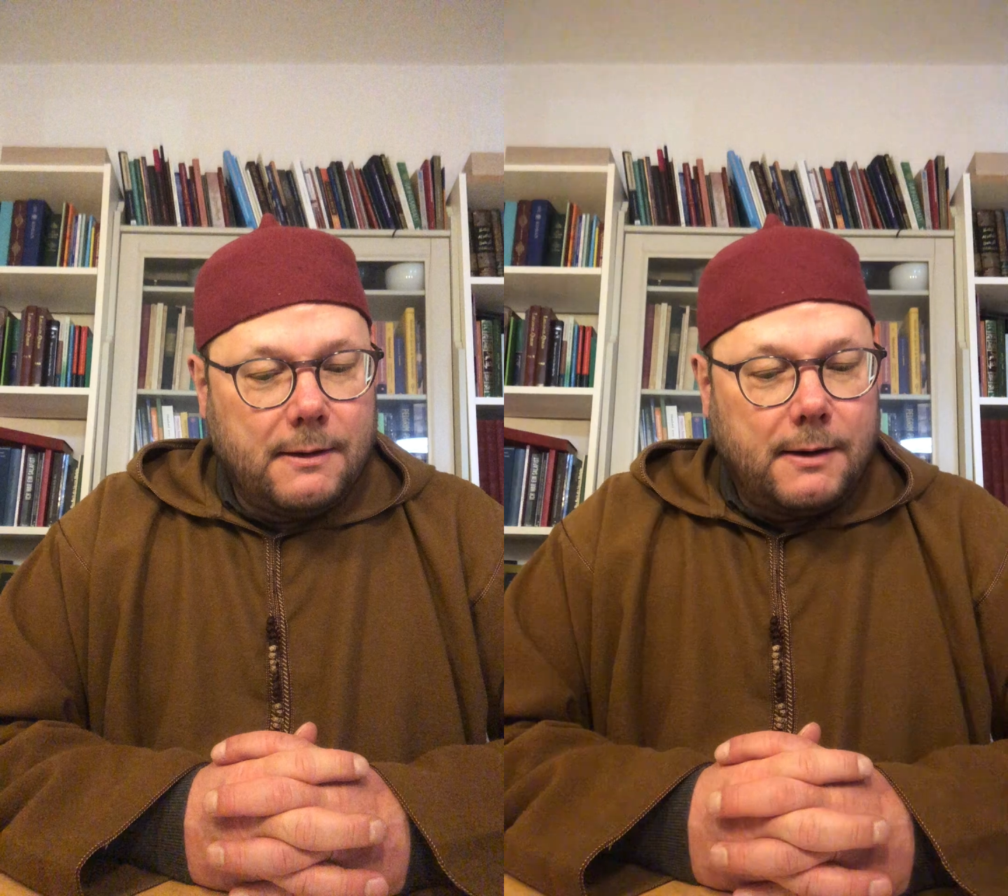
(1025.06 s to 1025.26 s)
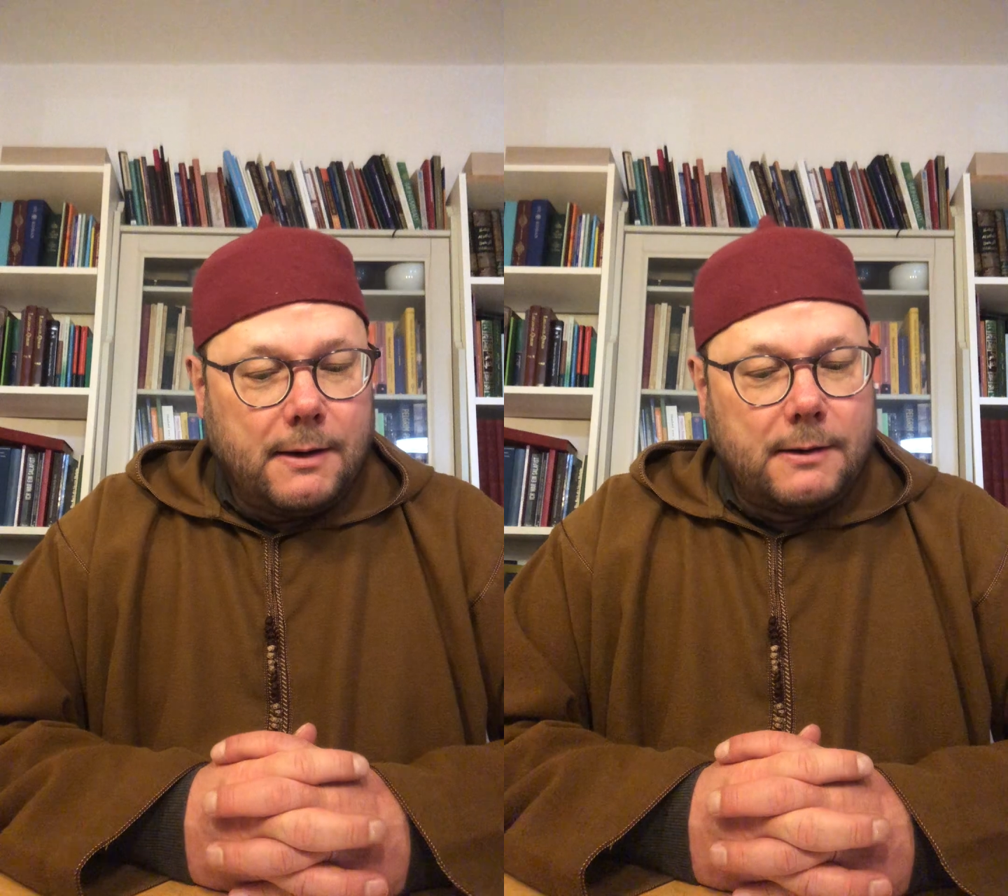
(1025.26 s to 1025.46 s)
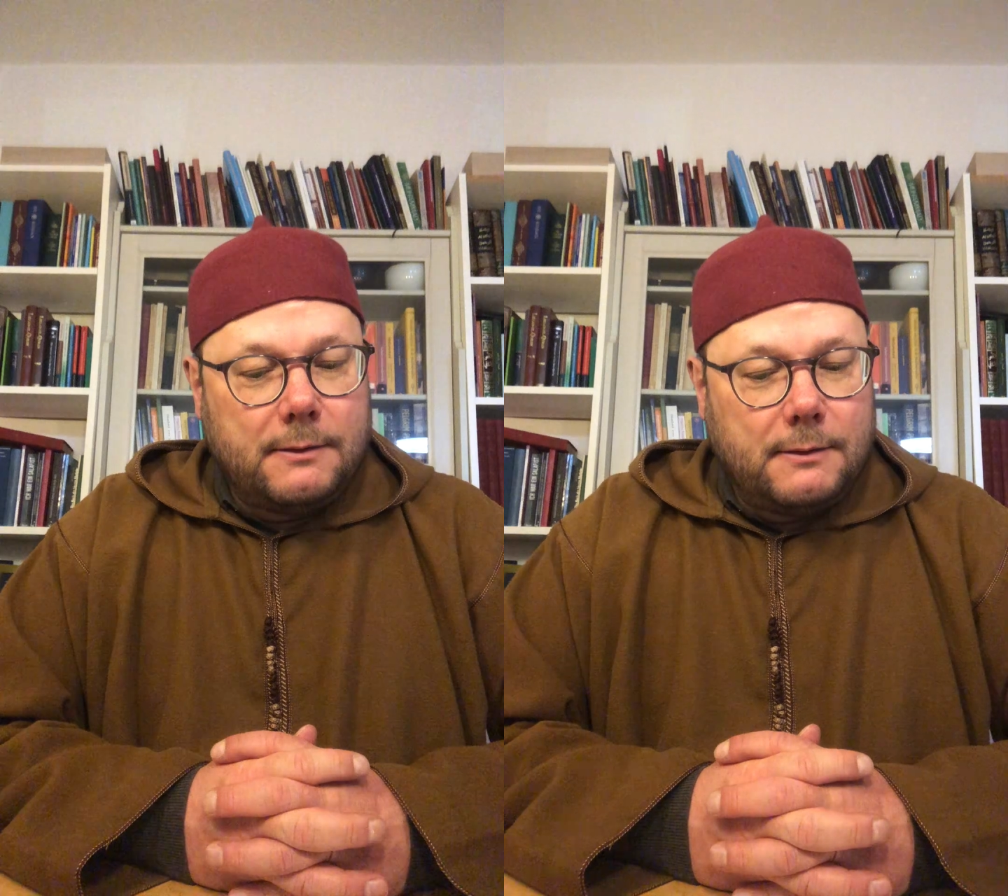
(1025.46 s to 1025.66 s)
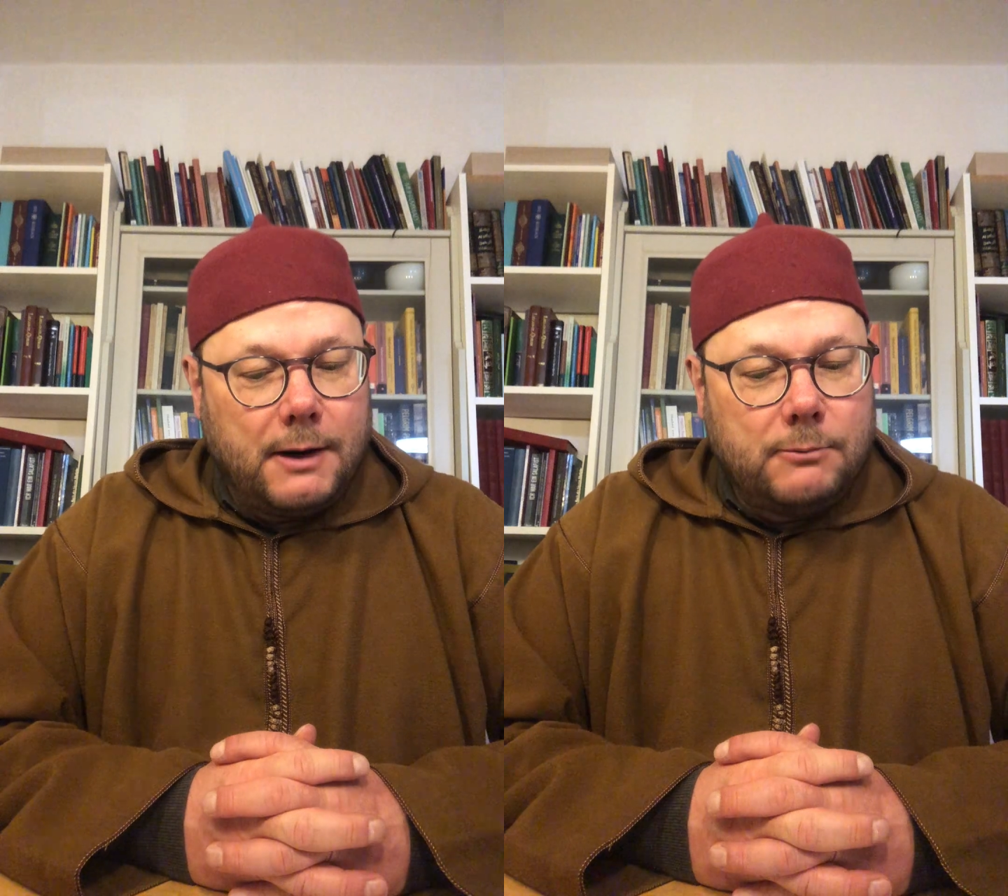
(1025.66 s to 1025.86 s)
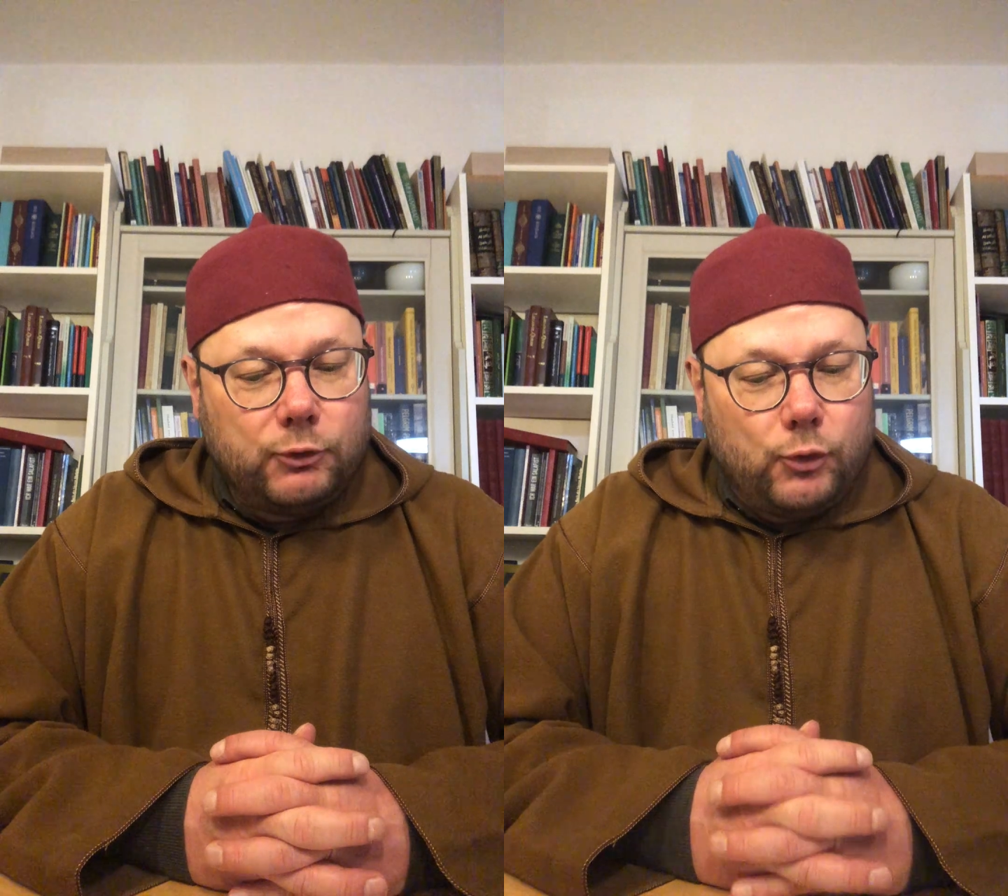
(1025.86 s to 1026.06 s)
And
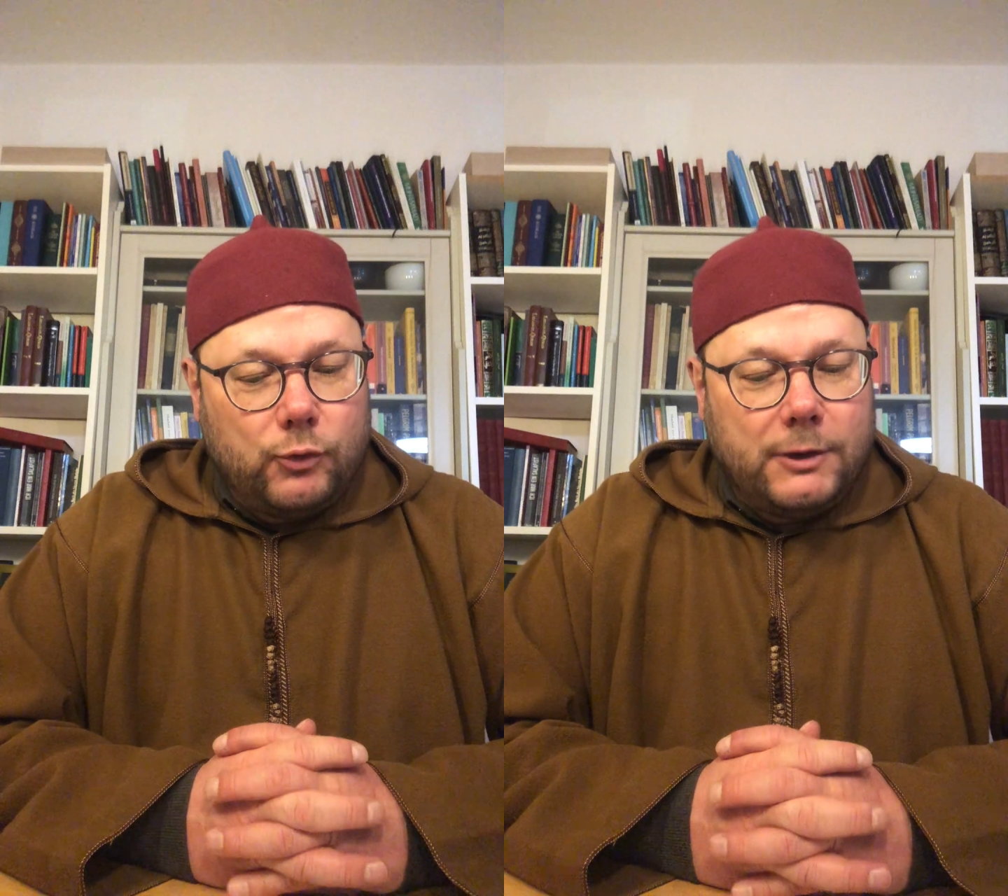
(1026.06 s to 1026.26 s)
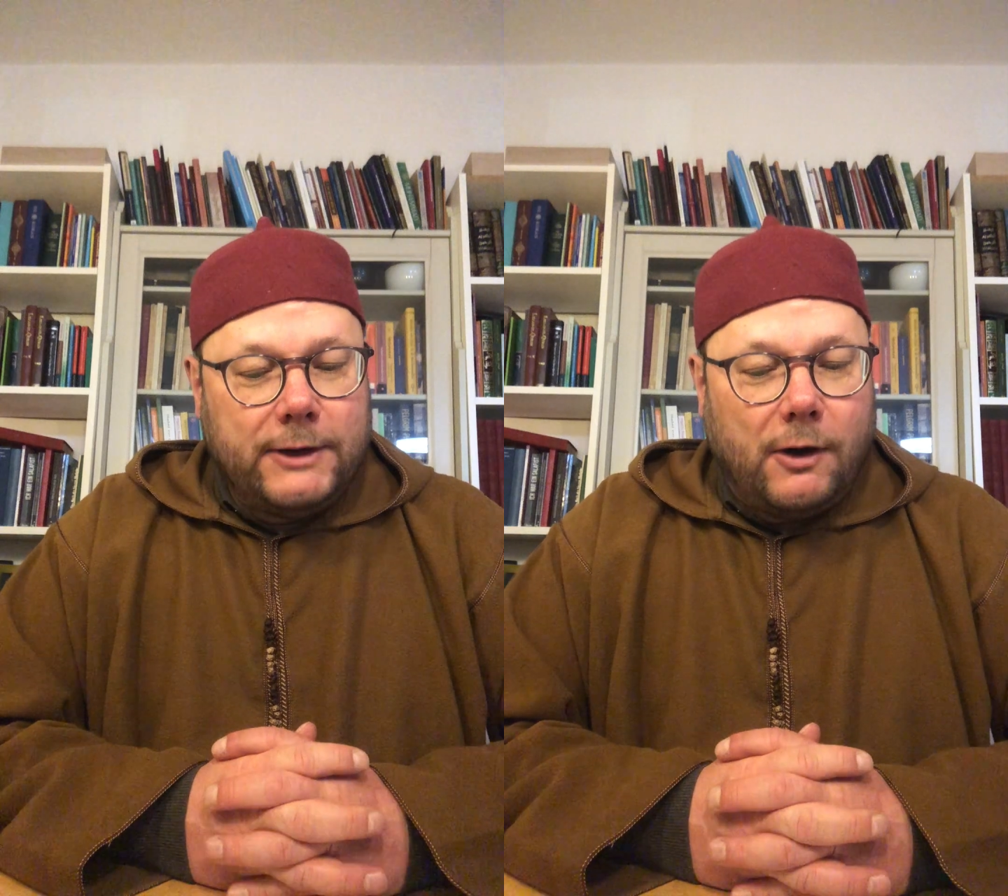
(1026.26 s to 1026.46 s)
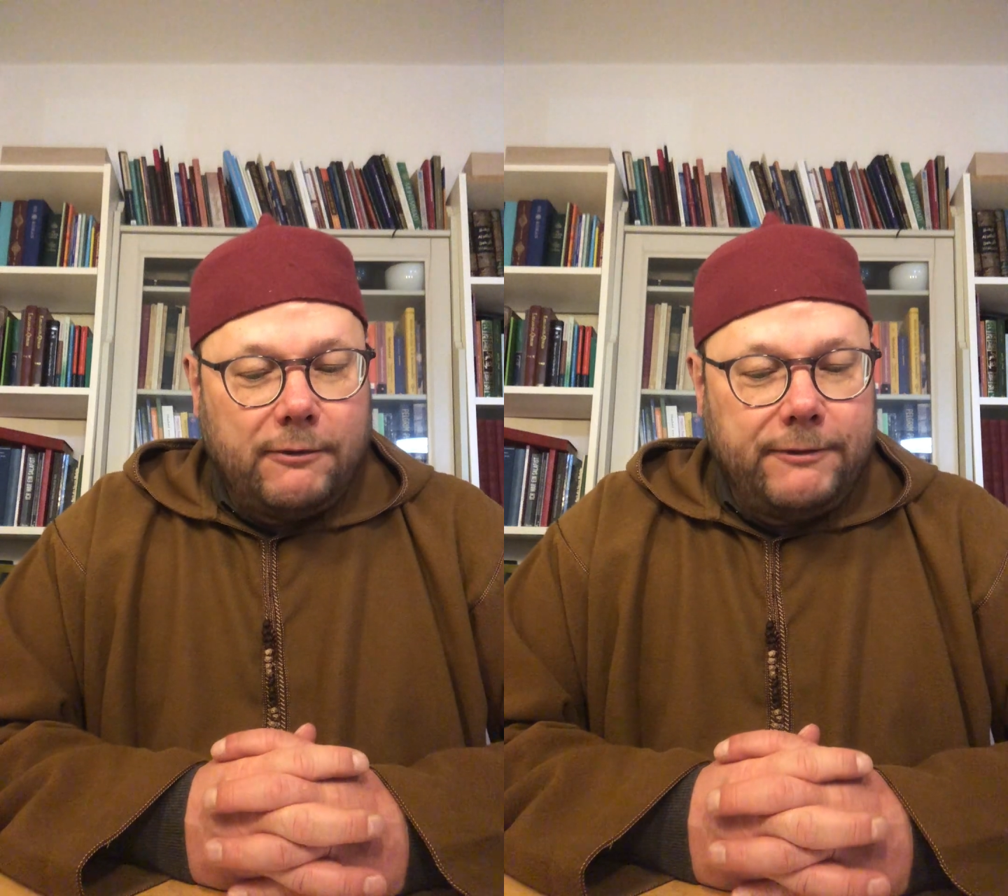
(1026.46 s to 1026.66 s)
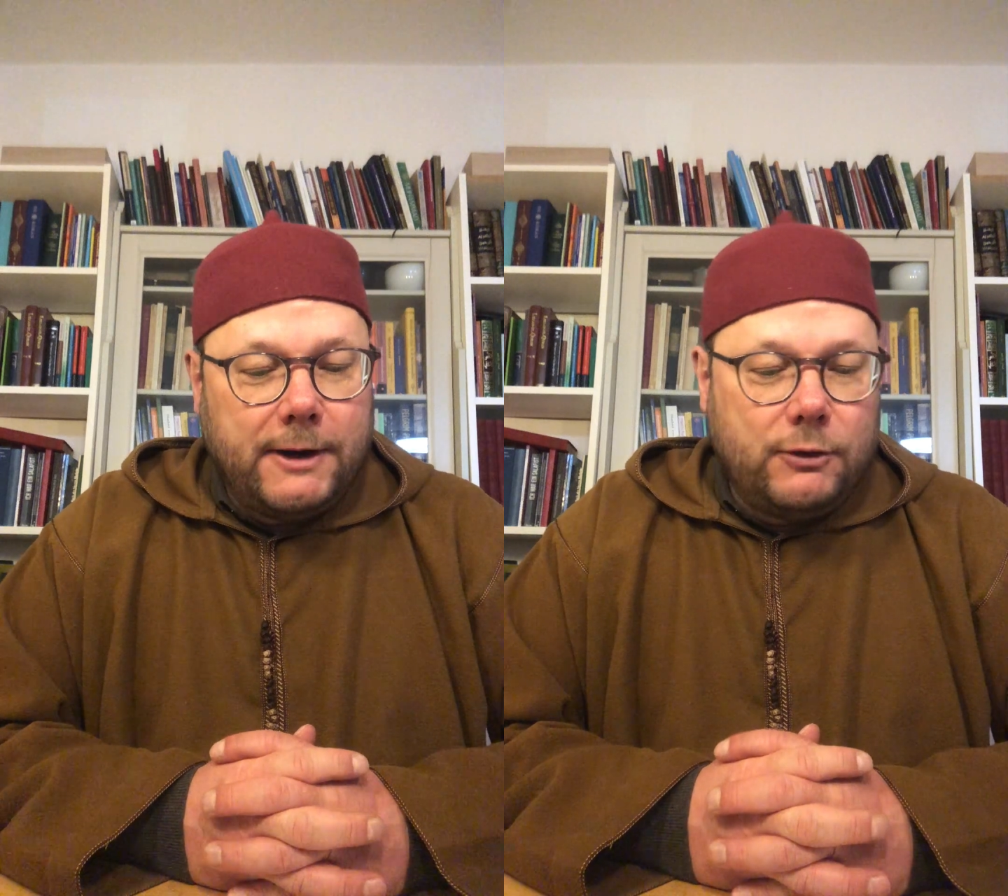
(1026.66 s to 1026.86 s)
al-Mutun al-Idafiyya,